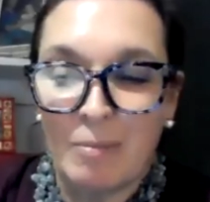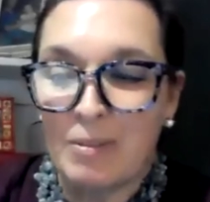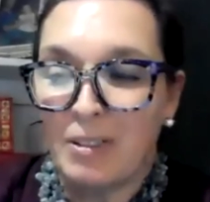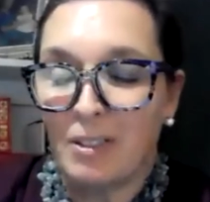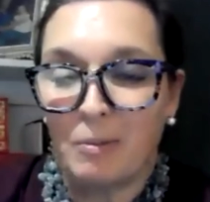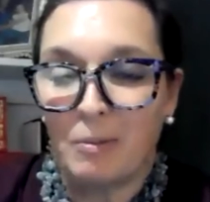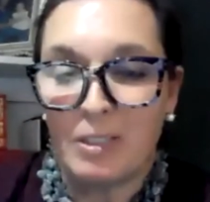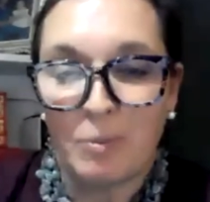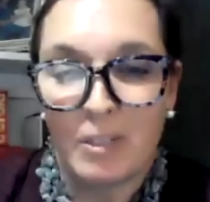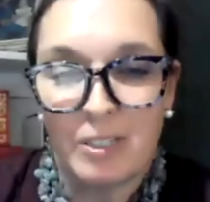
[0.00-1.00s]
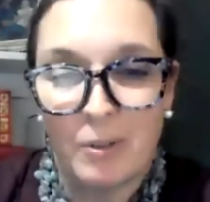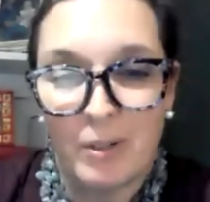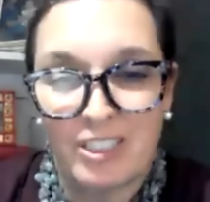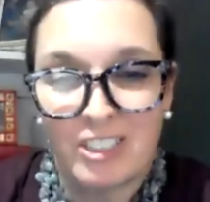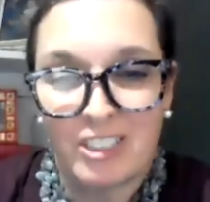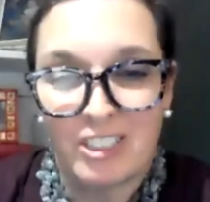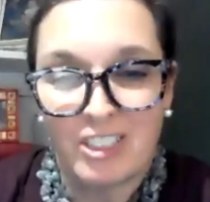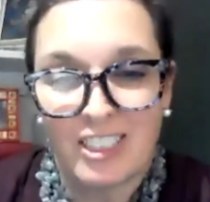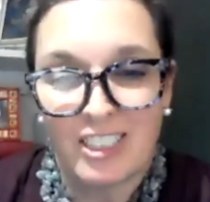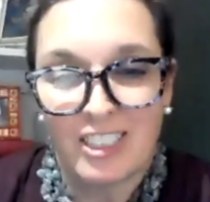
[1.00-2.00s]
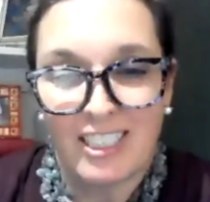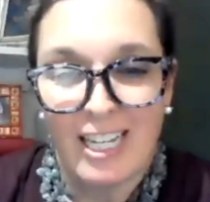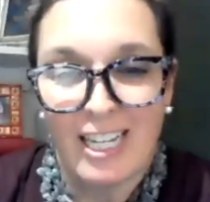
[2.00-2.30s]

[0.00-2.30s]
Yep. So there was one question that came in the